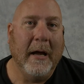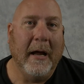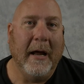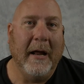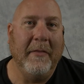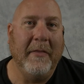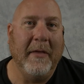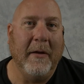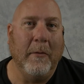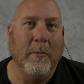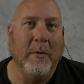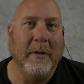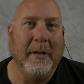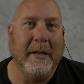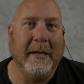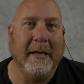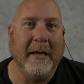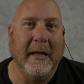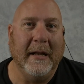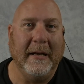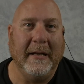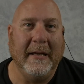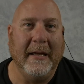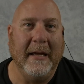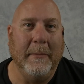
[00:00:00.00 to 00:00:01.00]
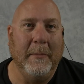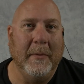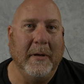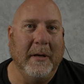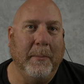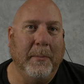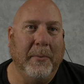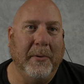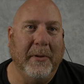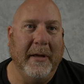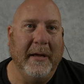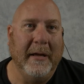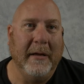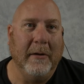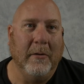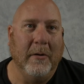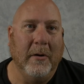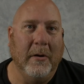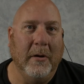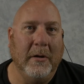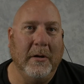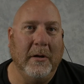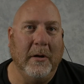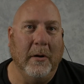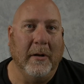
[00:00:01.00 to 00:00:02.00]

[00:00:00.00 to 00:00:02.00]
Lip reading: And that really kind of came into play on,